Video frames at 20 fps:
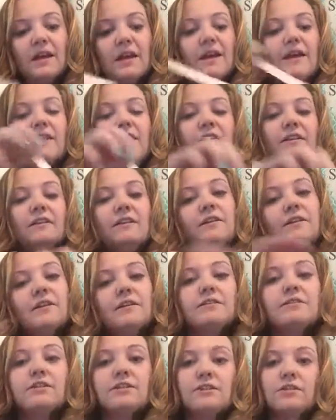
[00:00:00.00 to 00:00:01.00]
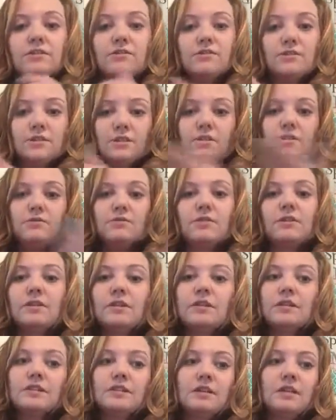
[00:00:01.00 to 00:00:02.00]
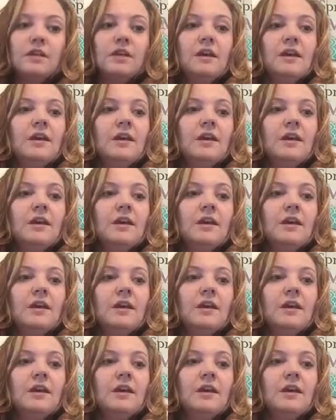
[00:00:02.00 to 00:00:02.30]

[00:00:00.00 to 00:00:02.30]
And then continuously doing this.